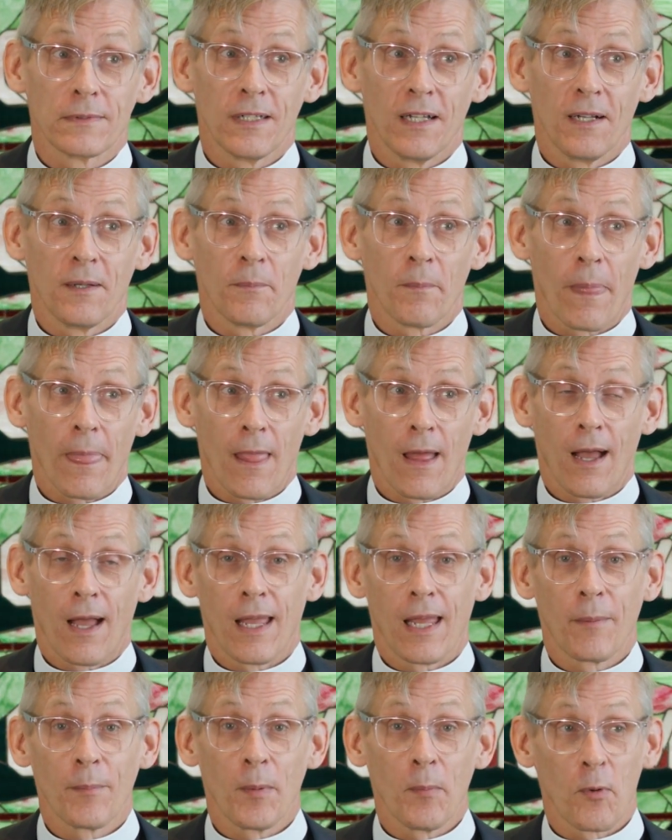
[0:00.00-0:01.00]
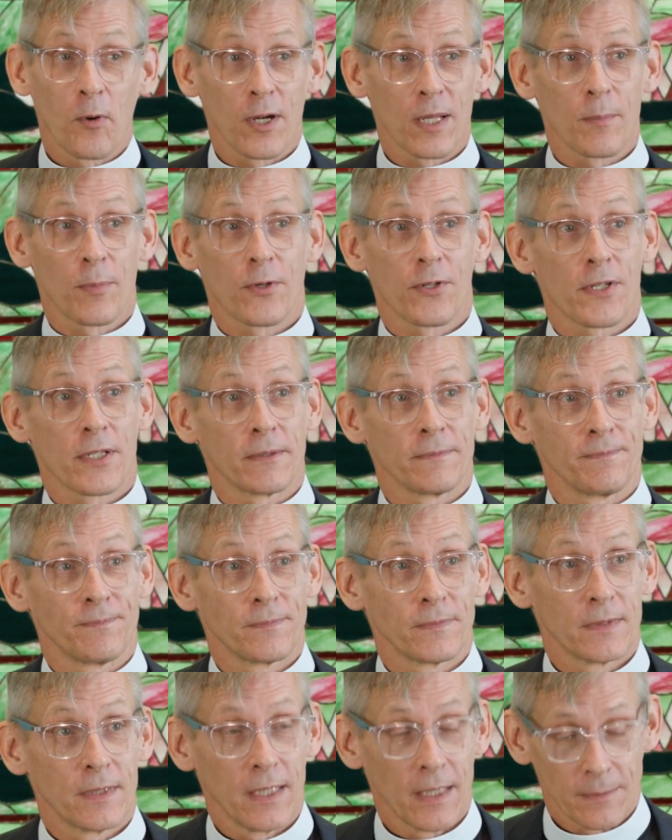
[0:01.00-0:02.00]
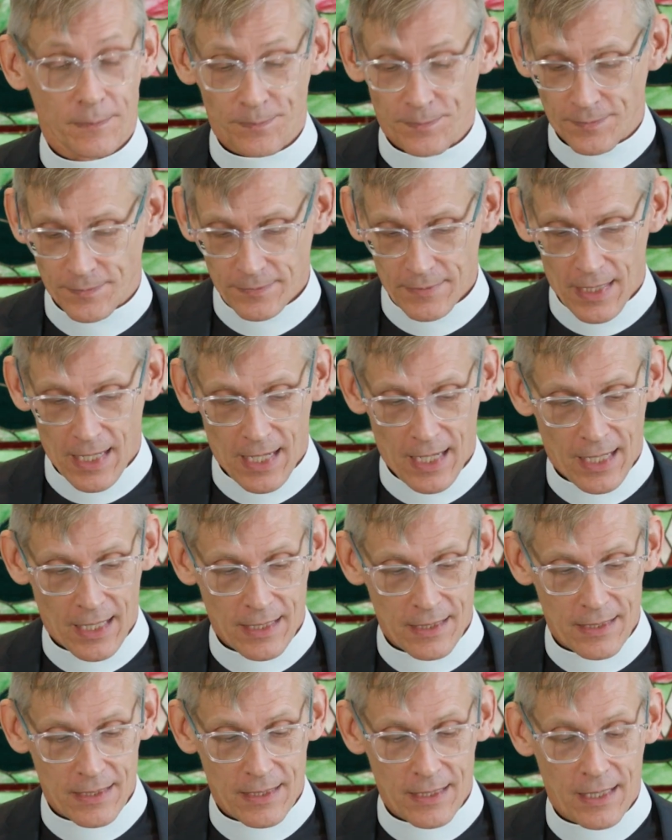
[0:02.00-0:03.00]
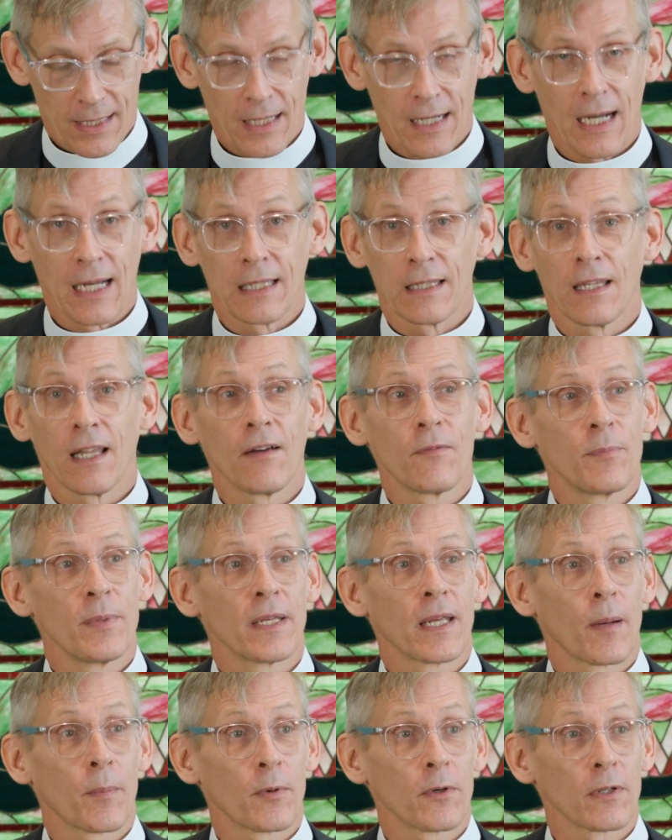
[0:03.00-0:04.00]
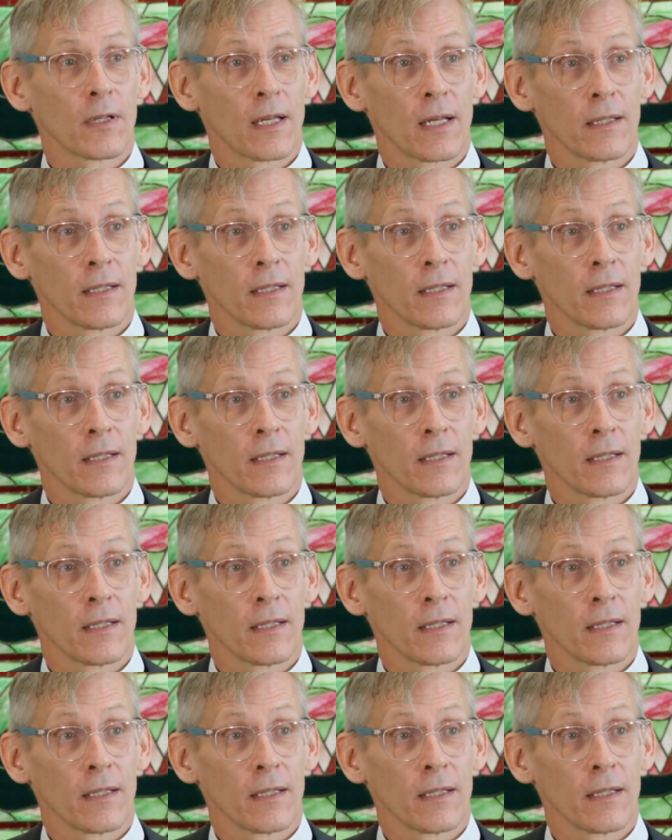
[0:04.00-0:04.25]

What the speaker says: I am a morning person, and I love being up early.